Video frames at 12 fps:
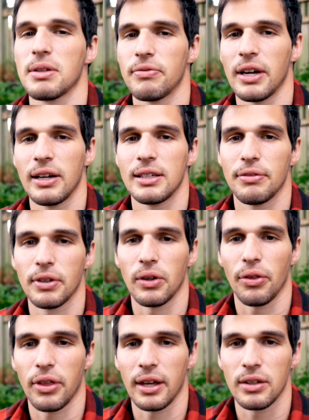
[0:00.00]
a very
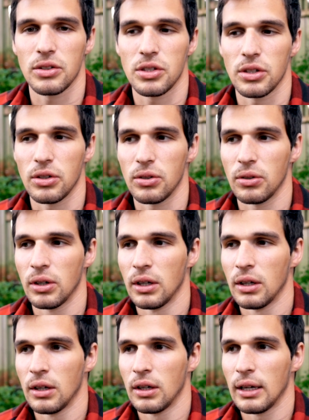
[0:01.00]
difficult thing to
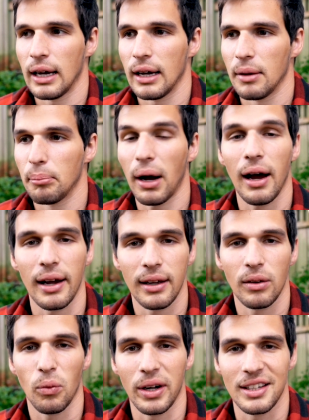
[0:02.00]

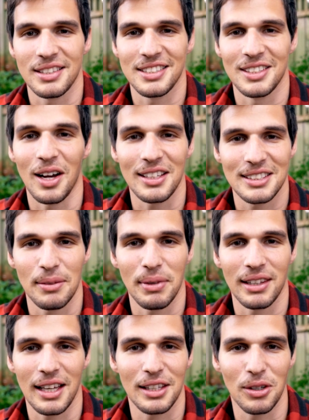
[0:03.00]
buy when it's not
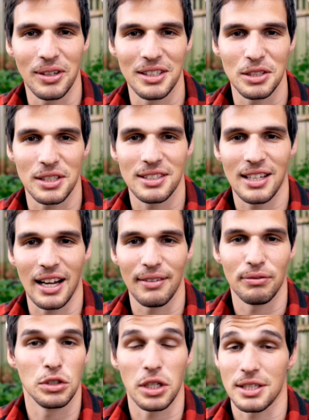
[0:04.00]
something that you can just kind
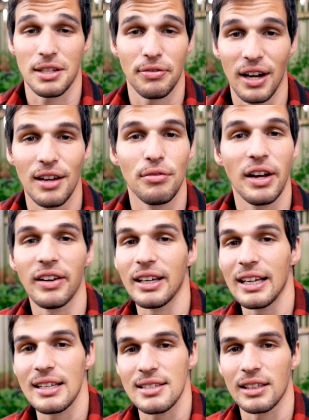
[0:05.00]
of justify very
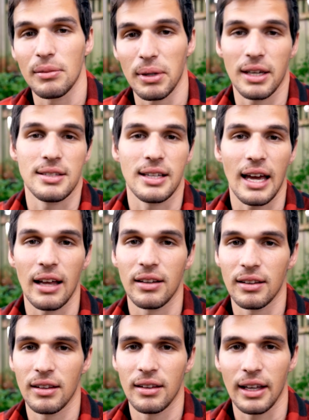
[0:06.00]
easily, because again,
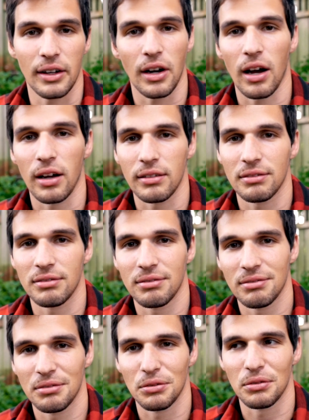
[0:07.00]
they are not
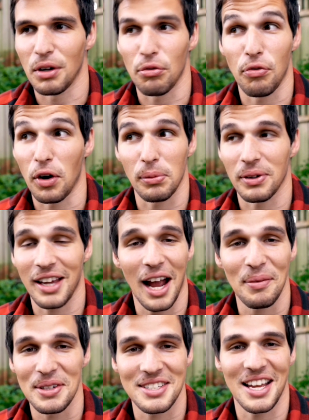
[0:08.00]
affordable
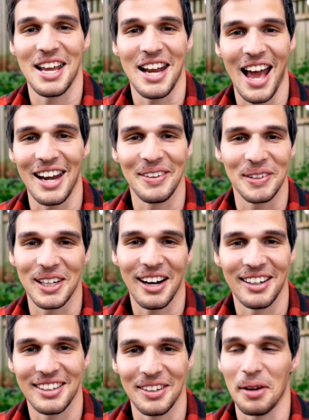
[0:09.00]
cameras in any
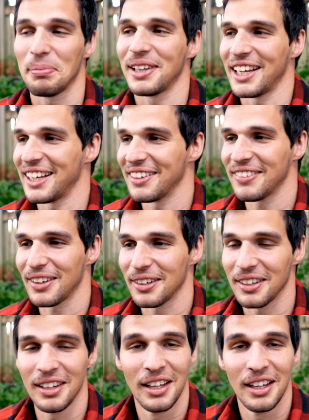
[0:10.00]
regard. There are plenty of other